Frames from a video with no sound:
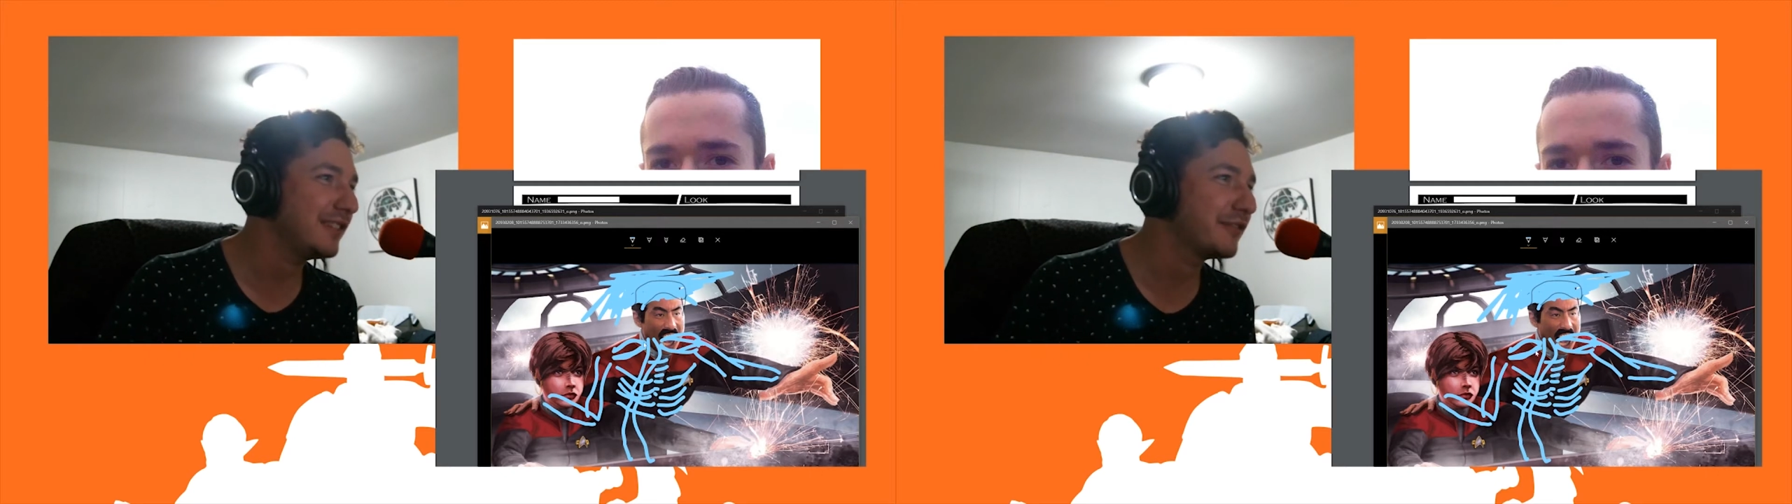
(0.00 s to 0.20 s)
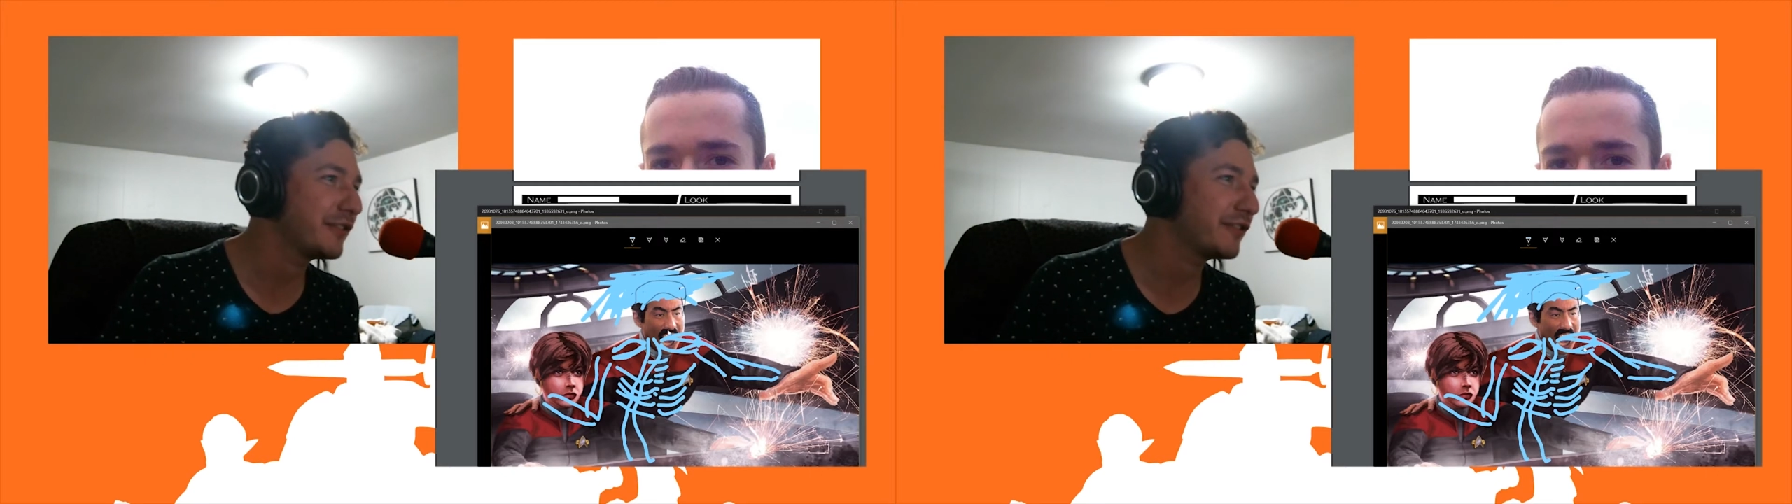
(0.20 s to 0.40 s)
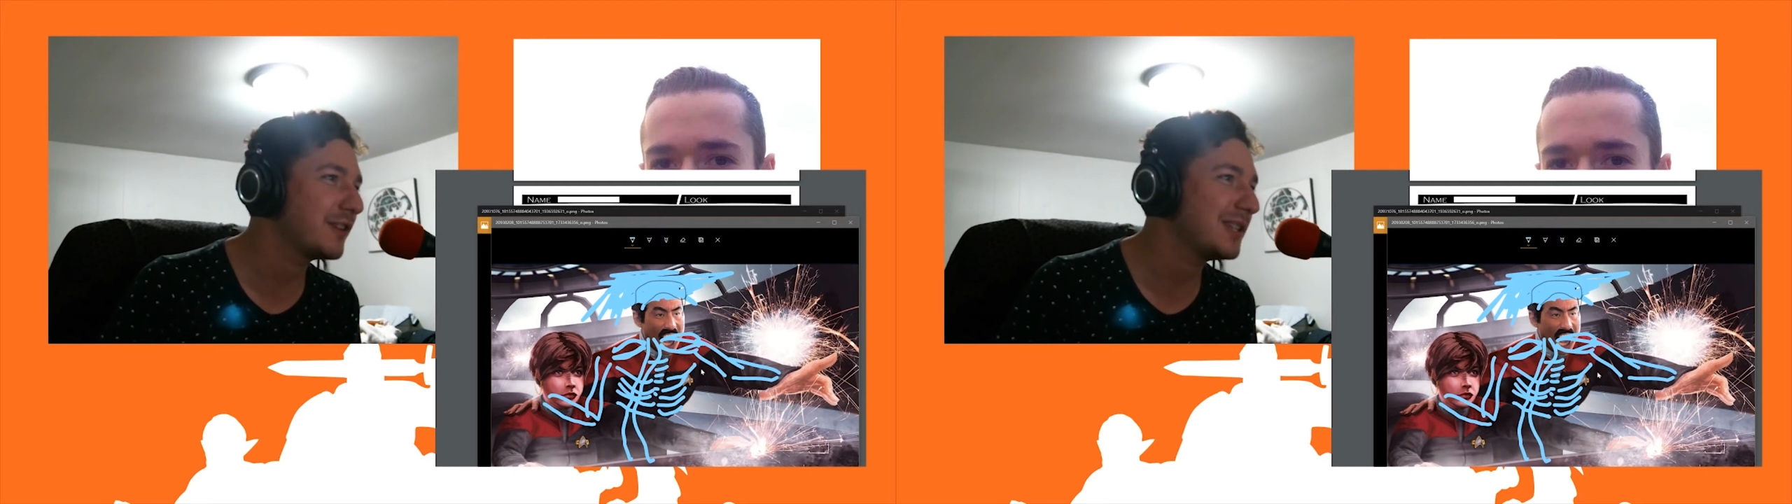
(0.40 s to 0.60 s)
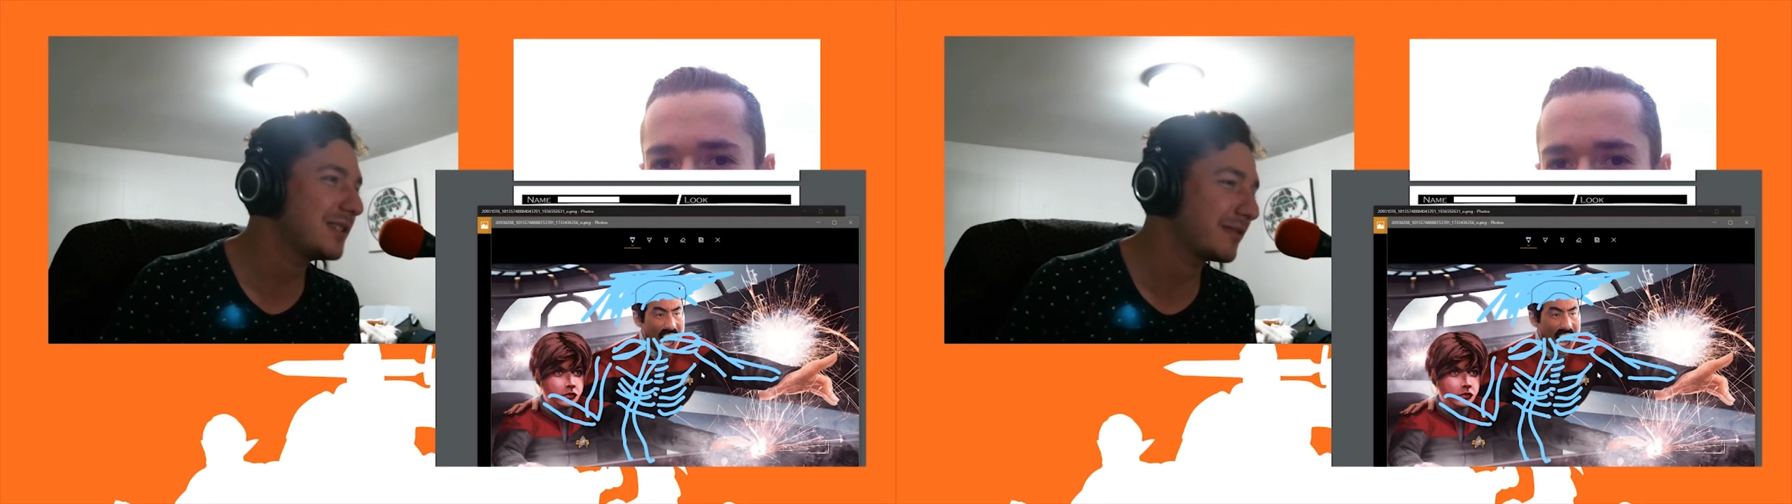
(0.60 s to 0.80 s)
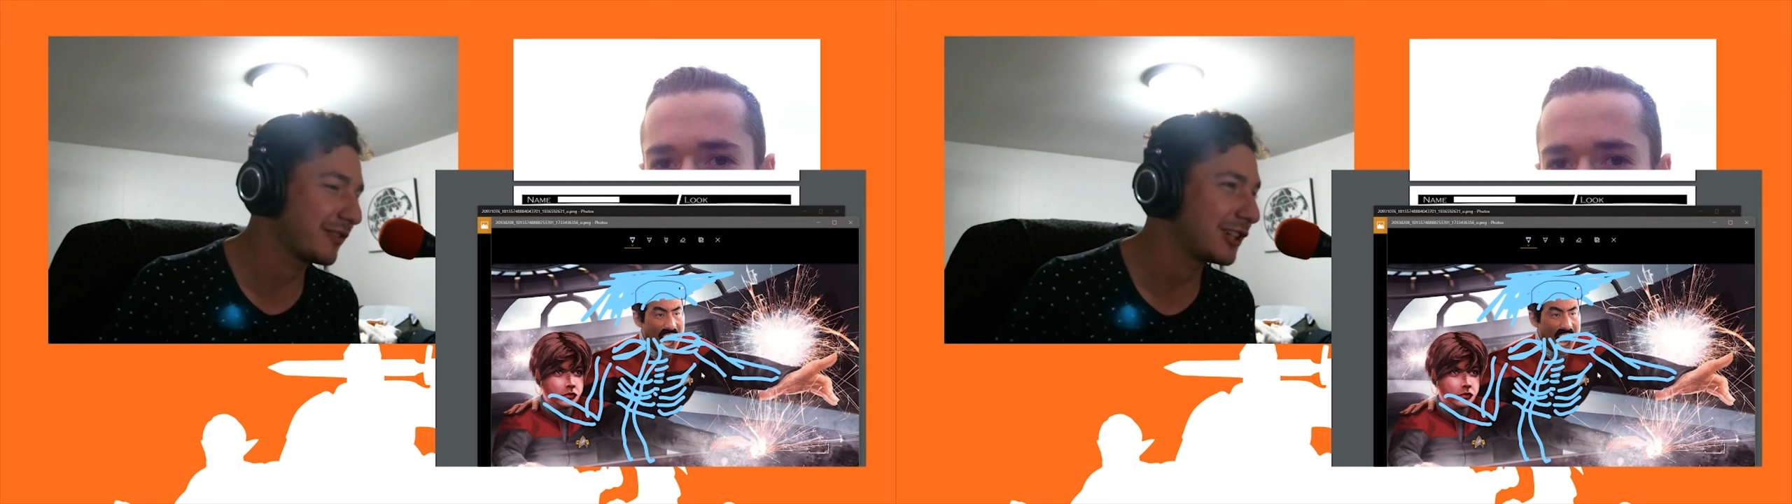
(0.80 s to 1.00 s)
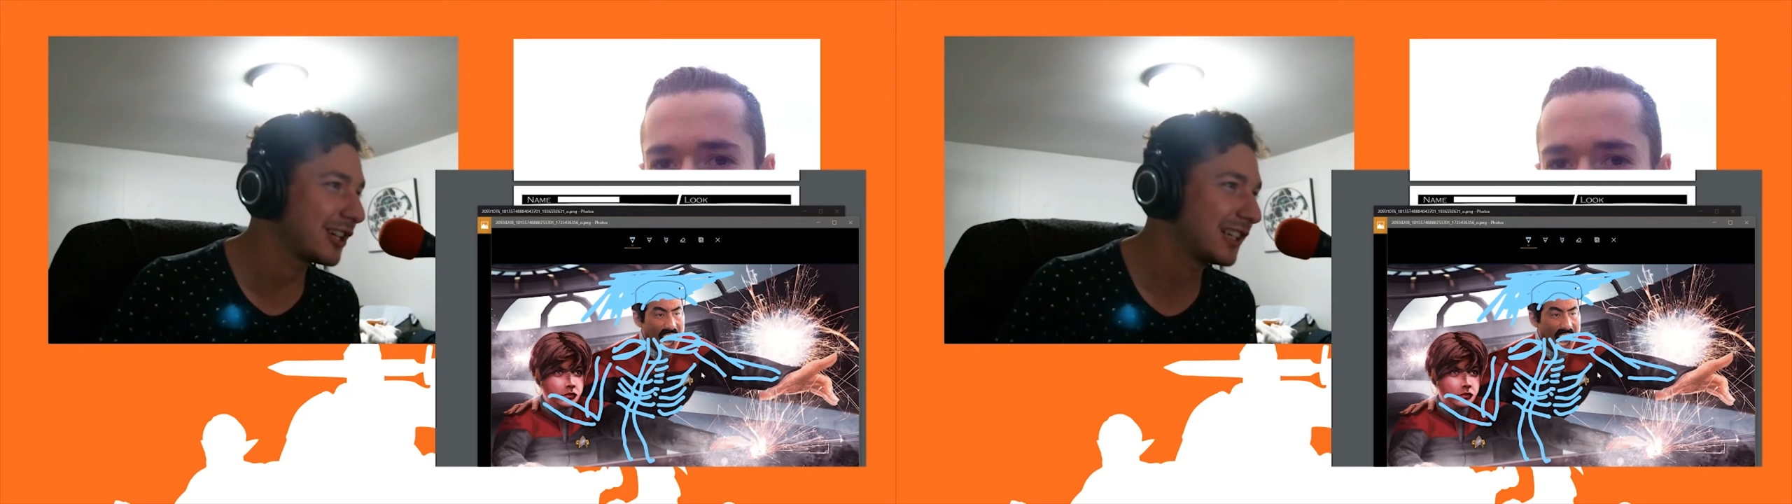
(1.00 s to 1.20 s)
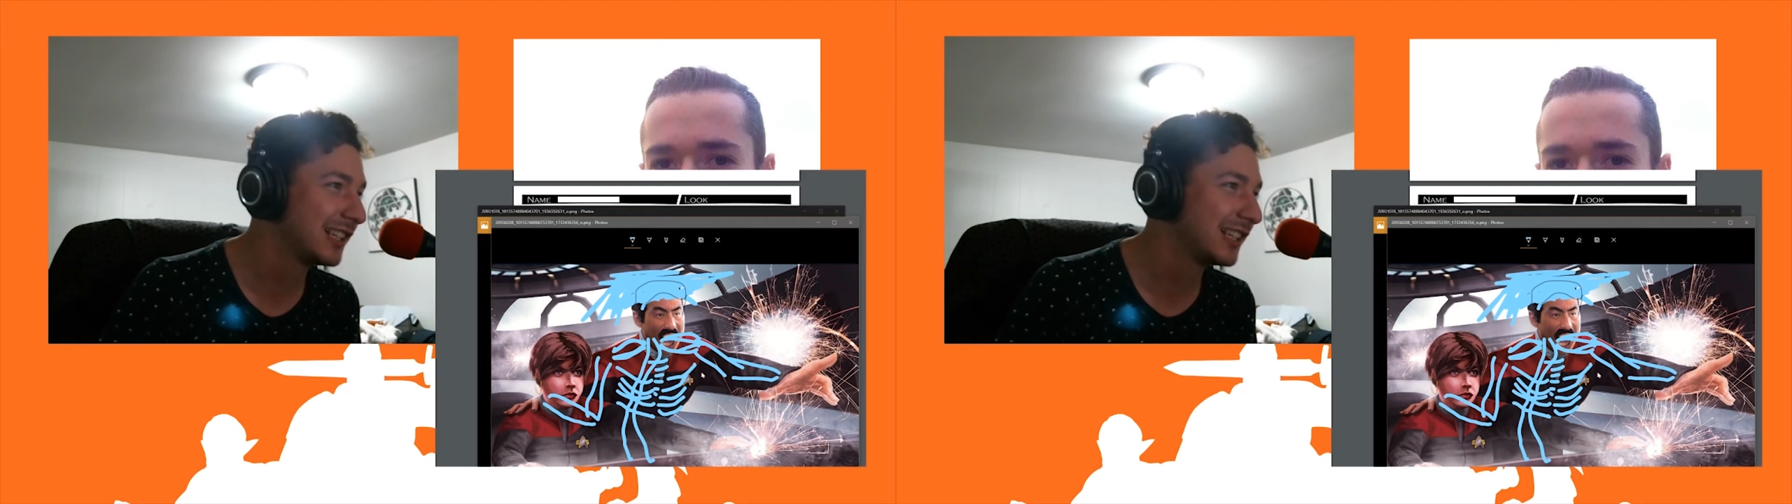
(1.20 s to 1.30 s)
front of her,